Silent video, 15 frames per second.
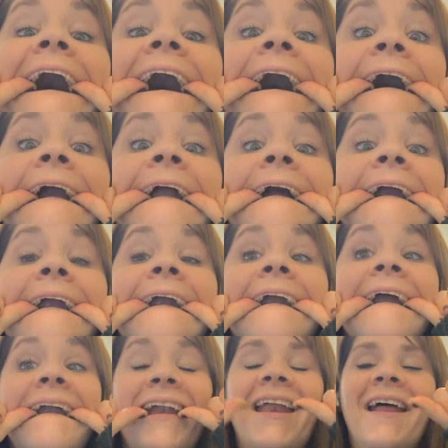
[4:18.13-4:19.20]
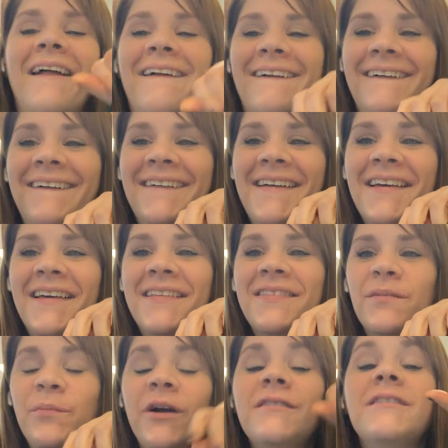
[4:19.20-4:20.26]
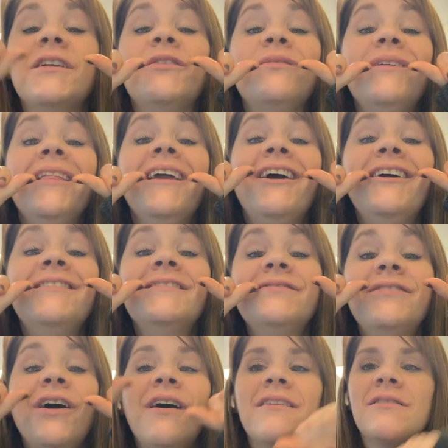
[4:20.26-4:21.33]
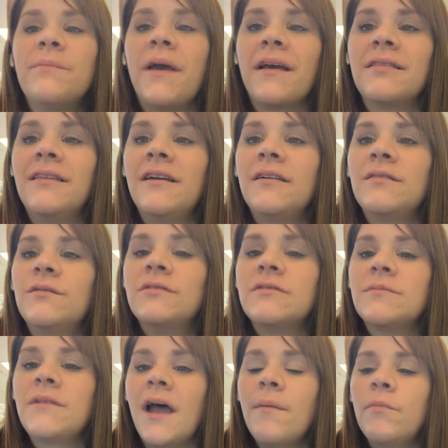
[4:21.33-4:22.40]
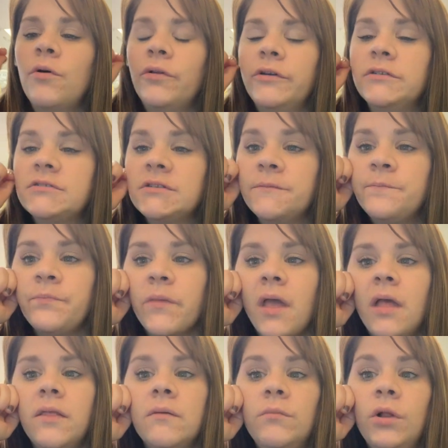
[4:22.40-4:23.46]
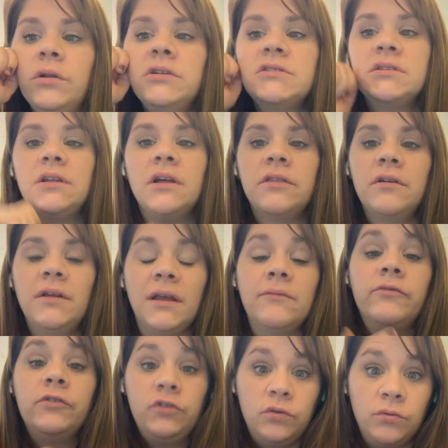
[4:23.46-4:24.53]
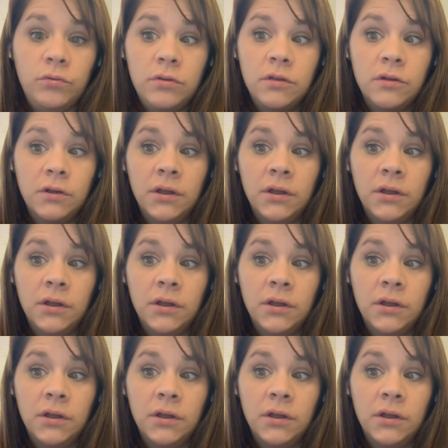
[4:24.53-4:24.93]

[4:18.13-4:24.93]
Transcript: All around the teeth. The parts that are really hard to floss back there, those top molars. The molar is another name for tooth.